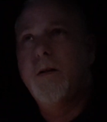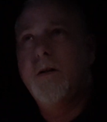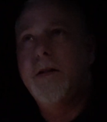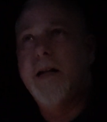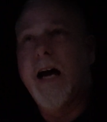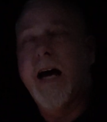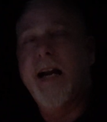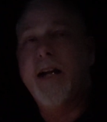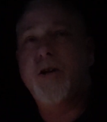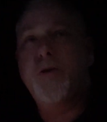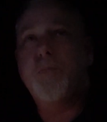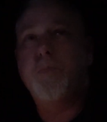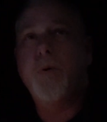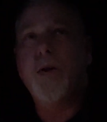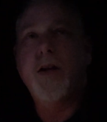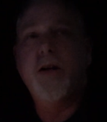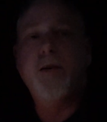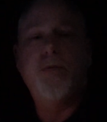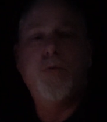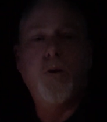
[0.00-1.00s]
not as
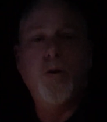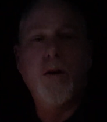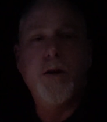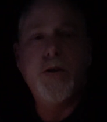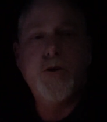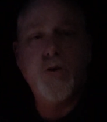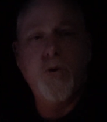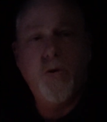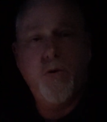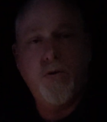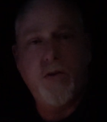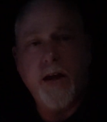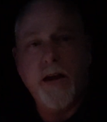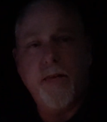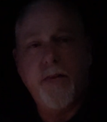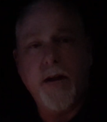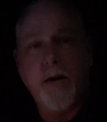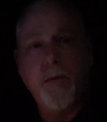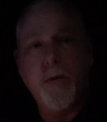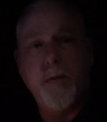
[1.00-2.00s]
plentiful as you think
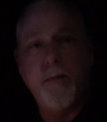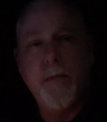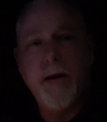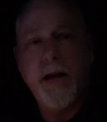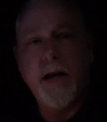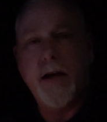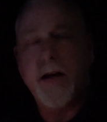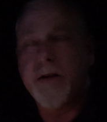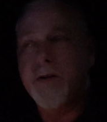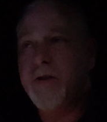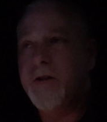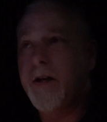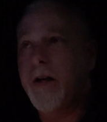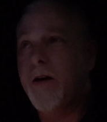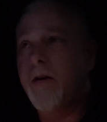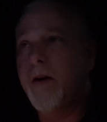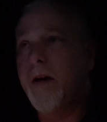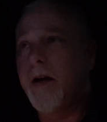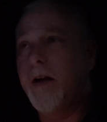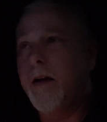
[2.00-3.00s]
they would be,
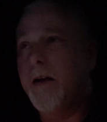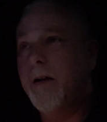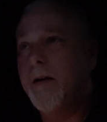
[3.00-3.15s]
considering